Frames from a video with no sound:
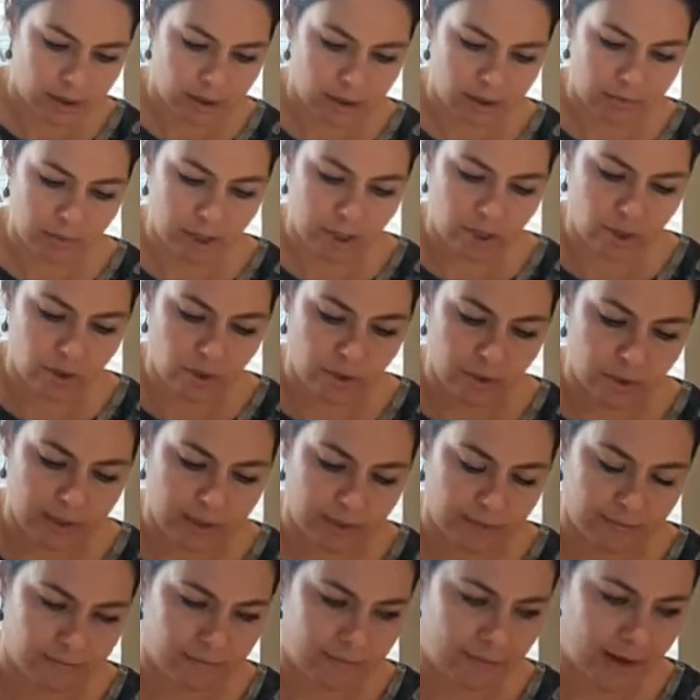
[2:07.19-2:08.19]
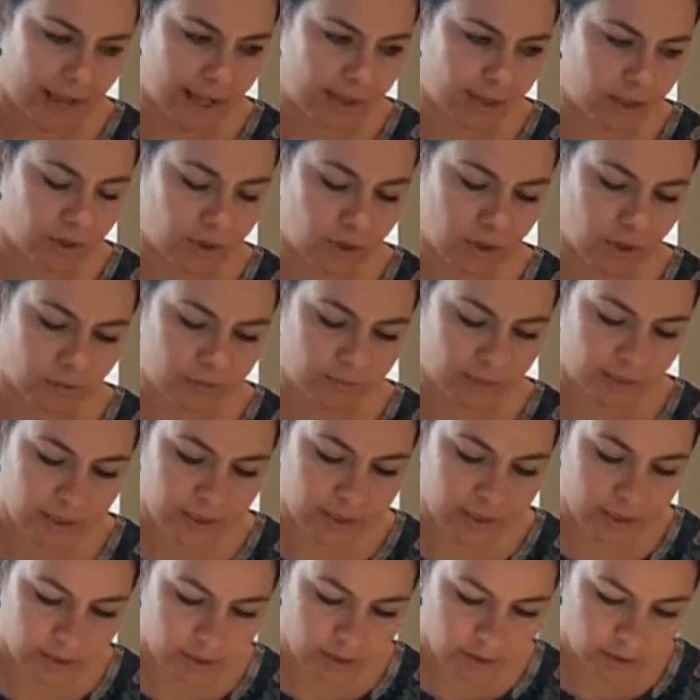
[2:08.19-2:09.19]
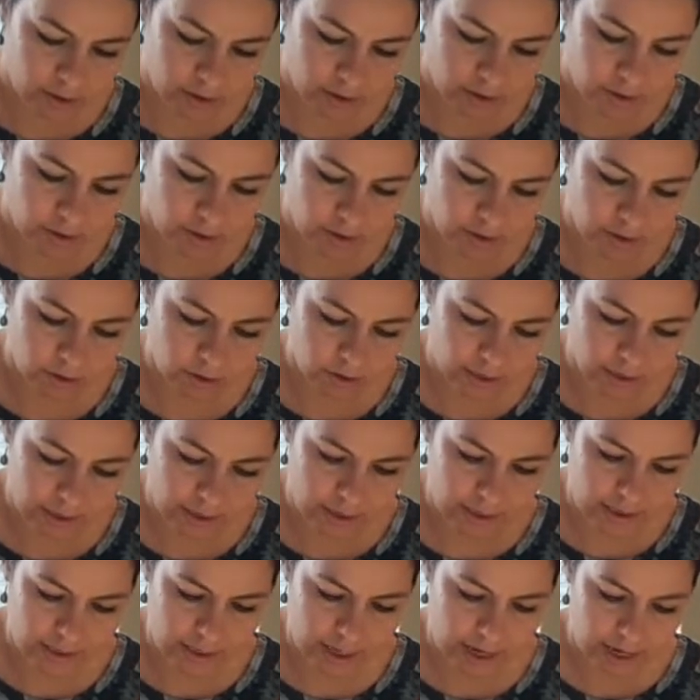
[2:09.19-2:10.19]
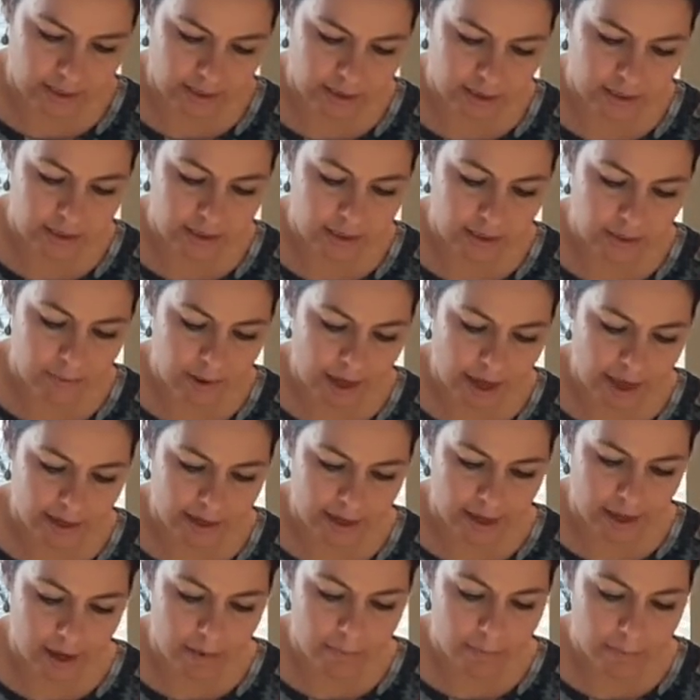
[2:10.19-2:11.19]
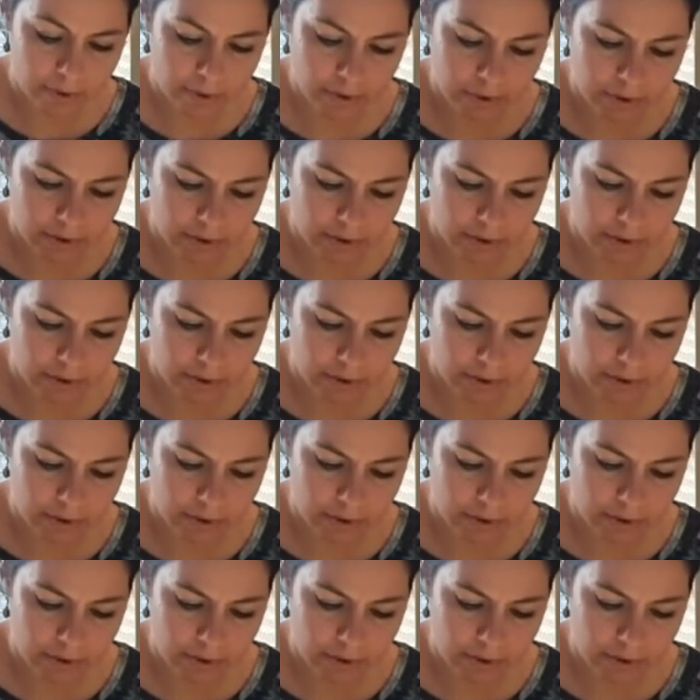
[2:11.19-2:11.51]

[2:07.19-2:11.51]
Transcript: and make sure it's a flat surface. You're going to stand the tea bag up,